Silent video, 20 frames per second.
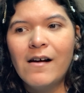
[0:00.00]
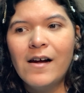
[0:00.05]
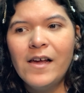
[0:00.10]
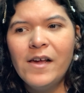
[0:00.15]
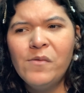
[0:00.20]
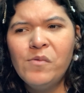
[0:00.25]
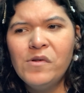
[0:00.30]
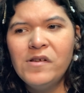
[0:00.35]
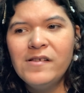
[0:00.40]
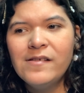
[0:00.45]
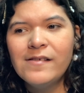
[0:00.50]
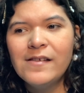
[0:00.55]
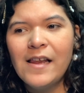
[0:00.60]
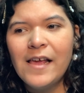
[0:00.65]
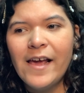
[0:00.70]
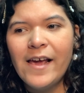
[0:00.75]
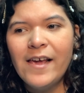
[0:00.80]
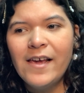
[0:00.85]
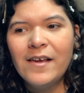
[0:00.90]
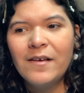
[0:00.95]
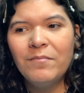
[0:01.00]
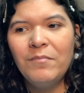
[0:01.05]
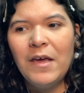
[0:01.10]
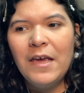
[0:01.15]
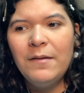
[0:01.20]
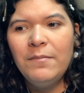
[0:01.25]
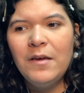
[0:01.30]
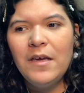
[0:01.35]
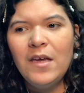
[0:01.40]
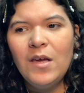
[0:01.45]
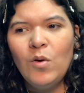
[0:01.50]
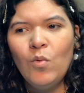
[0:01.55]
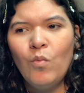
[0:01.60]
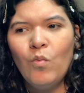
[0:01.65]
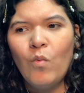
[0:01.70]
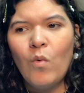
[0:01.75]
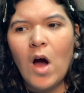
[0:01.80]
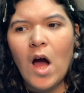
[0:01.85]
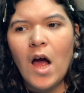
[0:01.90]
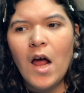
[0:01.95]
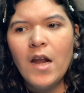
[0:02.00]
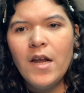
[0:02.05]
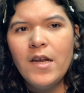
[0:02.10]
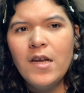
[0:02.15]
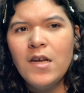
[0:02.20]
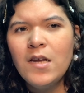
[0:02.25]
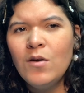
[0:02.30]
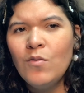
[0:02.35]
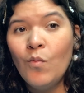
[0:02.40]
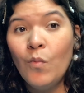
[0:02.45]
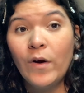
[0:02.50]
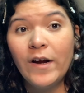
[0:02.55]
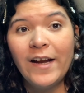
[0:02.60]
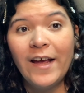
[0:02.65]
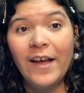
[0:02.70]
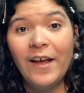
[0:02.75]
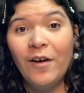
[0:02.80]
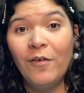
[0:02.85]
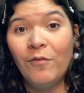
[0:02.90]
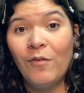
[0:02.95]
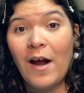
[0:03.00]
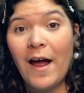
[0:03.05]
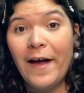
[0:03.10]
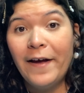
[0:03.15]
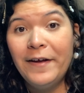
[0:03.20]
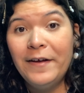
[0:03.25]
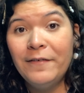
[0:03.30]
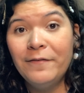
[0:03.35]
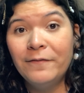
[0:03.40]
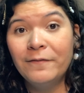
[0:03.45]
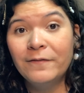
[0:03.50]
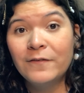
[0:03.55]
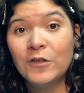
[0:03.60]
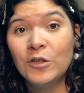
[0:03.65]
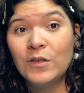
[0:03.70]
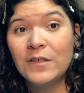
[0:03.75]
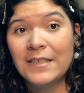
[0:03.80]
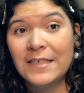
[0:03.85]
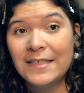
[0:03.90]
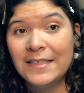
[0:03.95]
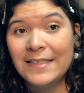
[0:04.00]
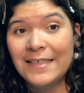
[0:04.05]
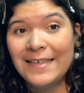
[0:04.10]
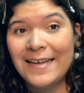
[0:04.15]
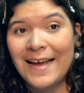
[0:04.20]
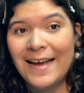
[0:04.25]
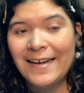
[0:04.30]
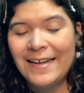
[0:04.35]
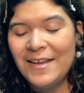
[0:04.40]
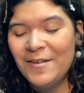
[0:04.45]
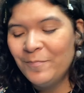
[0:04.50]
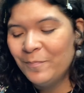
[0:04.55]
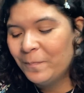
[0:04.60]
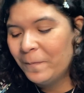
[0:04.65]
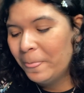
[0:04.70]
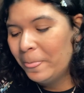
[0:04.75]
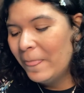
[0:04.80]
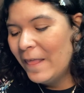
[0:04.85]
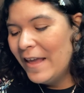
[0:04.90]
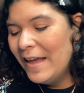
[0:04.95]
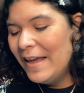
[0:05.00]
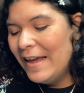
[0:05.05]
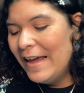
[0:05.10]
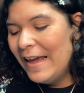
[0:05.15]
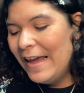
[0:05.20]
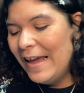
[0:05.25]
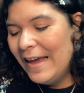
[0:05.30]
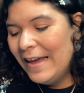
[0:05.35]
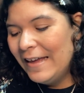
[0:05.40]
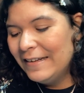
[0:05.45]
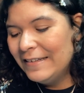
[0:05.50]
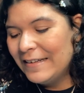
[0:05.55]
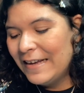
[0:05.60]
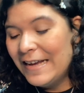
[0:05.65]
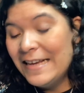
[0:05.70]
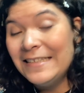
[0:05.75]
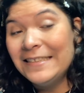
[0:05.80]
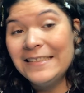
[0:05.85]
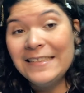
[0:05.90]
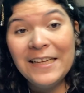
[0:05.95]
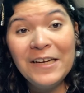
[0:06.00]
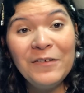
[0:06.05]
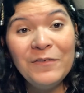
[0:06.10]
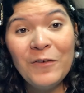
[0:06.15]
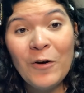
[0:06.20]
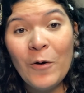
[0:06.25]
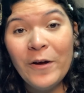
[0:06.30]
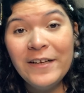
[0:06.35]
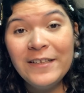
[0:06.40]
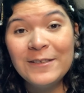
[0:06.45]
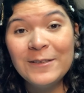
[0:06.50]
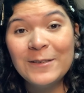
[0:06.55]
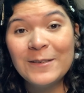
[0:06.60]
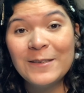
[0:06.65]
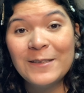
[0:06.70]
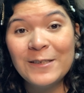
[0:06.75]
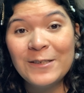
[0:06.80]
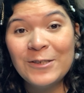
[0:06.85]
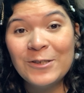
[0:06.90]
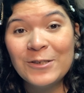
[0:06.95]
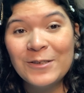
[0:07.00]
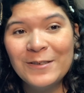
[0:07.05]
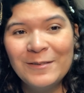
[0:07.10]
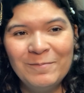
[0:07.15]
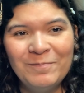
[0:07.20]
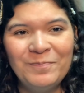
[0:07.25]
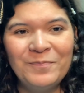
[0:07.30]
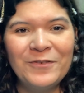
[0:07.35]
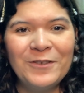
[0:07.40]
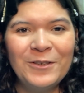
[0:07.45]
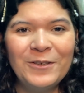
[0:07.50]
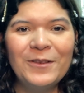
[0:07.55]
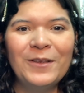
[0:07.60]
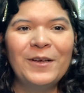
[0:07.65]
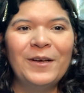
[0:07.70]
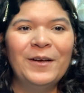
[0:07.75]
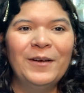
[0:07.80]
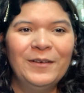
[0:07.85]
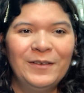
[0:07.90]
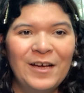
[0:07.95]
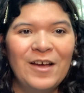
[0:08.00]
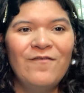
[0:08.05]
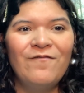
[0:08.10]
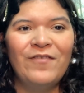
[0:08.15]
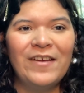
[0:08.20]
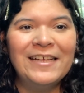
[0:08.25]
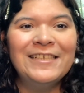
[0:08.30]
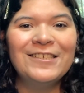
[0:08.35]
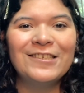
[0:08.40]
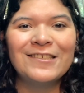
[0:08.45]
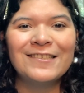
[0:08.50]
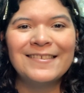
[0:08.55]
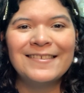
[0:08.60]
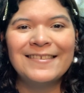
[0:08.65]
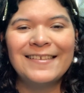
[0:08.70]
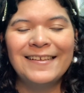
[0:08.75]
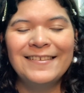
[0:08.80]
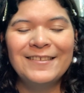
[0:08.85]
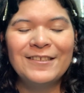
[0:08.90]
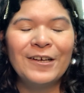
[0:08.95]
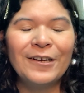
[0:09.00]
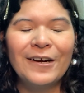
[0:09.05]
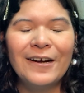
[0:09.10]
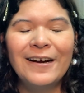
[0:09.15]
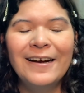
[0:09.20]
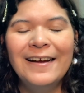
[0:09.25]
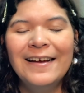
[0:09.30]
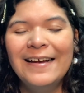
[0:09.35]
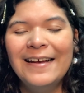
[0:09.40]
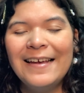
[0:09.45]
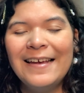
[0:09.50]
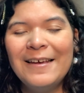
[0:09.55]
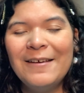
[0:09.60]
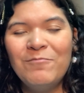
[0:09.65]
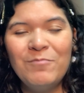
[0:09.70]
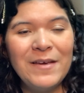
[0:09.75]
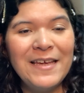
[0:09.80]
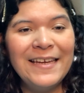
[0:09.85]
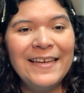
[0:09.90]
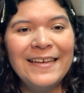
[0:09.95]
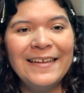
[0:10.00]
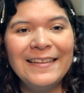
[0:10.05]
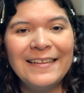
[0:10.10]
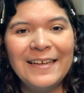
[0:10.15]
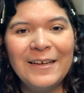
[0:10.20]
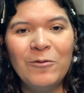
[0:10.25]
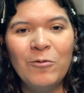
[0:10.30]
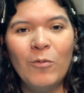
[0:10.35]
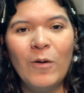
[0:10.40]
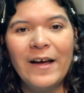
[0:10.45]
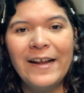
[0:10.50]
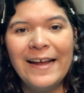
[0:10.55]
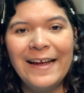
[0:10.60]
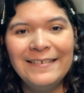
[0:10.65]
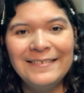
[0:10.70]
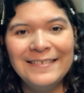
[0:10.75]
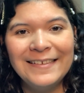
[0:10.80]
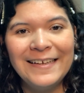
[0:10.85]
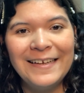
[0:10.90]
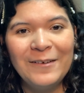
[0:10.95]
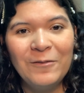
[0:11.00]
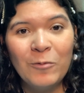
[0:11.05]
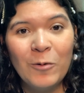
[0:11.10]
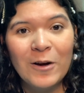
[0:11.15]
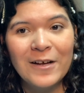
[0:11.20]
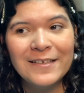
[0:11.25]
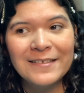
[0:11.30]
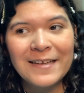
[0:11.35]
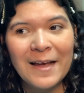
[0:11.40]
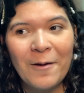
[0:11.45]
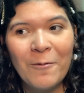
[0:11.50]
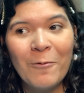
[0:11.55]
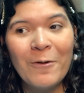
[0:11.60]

it was like maybe 1 when I arrived to Cincinnati. And instead of going to Stitch to the convention center immediately, what I did was I